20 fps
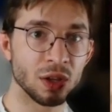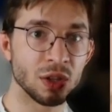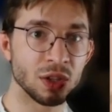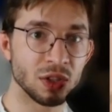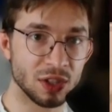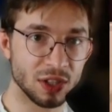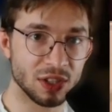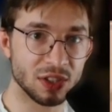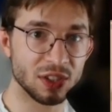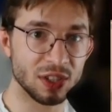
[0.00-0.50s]

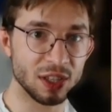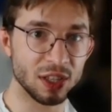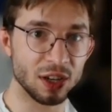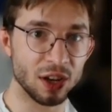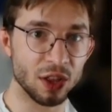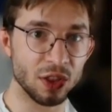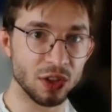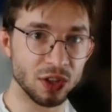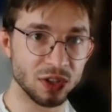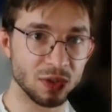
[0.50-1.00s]
succeed
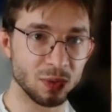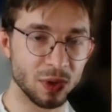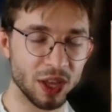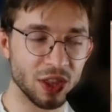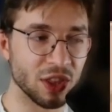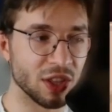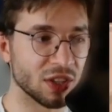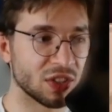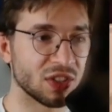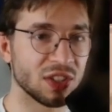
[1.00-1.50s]
on this
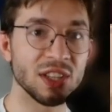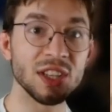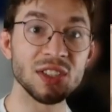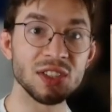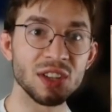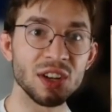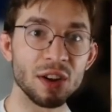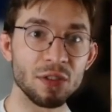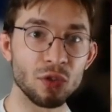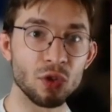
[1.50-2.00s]
in this
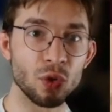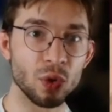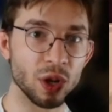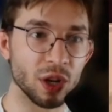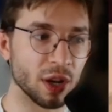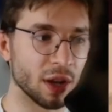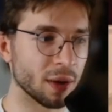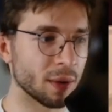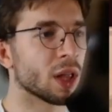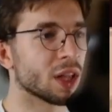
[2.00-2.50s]
season of arena.